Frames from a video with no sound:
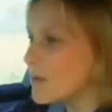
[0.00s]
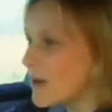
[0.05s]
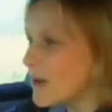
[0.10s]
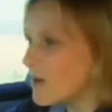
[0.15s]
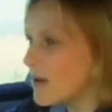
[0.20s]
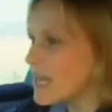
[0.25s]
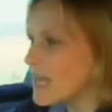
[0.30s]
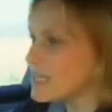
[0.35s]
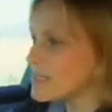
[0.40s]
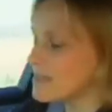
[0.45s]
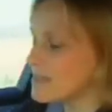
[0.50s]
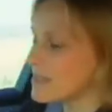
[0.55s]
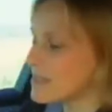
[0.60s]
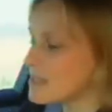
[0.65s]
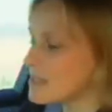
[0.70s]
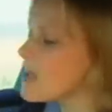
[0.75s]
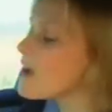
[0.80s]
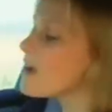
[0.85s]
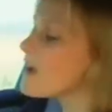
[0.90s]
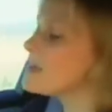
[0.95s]
wheel is the
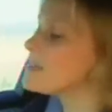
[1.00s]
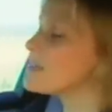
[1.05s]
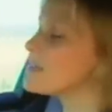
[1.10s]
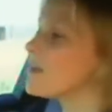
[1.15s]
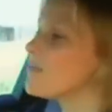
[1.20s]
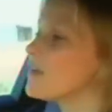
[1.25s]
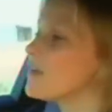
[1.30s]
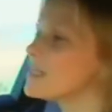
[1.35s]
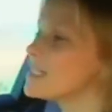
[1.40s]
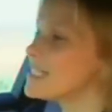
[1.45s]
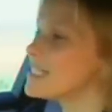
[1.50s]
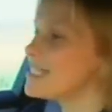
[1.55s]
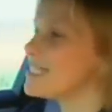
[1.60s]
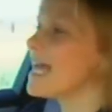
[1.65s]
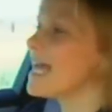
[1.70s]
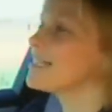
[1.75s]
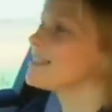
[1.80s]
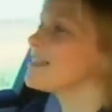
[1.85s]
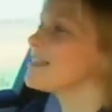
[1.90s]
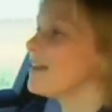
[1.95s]
size of a
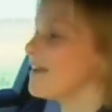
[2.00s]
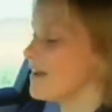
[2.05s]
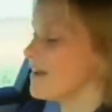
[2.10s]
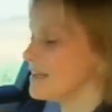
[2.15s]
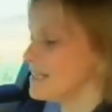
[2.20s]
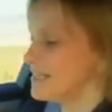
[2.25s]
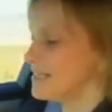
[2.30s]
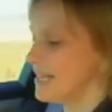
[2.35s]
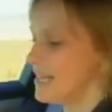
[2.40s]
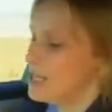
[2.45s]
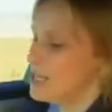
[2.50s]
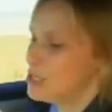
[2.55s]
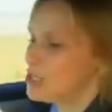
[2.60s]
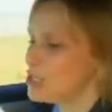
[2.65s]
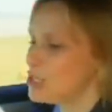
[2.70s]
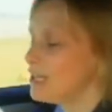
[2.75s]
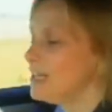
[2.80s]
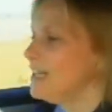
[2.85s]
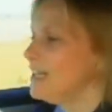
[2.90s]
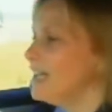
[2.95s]
satellite
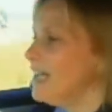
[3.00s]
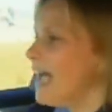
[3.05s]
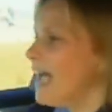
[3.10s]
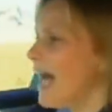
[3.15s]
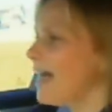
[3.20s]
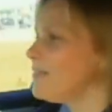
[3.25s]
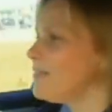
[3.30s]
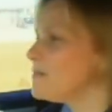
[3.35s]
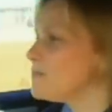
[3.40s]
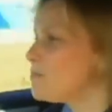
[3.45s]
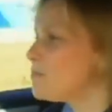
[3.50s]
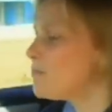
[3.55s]
dish and